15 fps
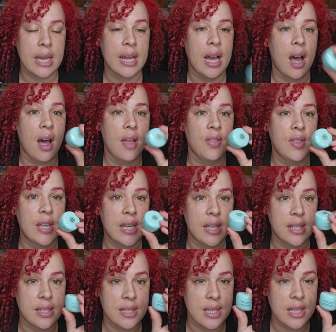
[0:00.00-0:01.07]
I got
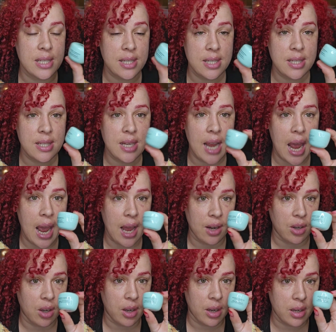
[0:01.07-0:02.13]
this. This is an
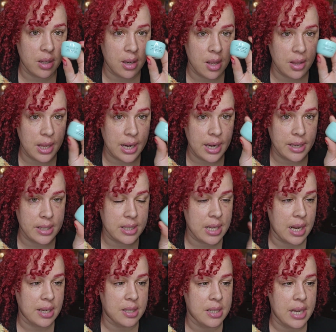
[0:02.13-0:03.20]
add-on that I
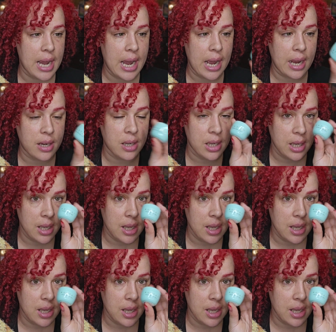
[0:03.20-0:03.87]
decided to add.